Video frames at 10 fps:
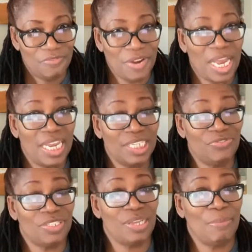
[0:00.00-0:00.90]
Far
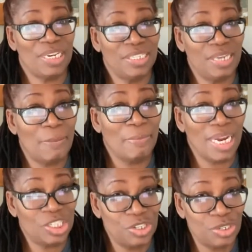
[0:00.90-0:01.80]
less for somebody to
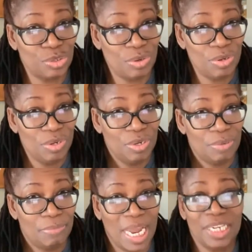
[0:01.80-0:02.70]
mash your toe.
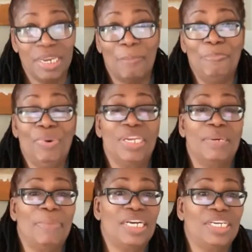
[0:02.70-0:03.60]
Man, you're
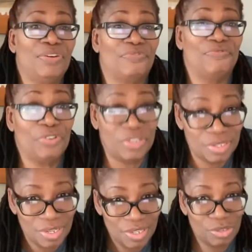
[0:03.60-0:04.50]
pulling back your
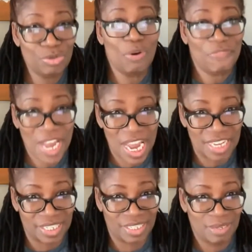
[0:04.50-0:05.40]
foot so
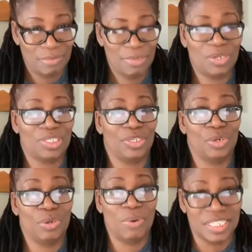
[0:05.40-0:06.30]
fast because you
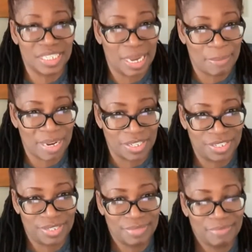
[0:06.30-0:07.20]
don't want to get
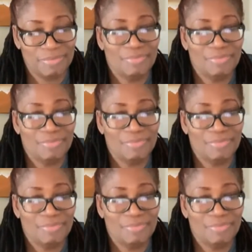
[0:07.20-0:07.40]
mashed.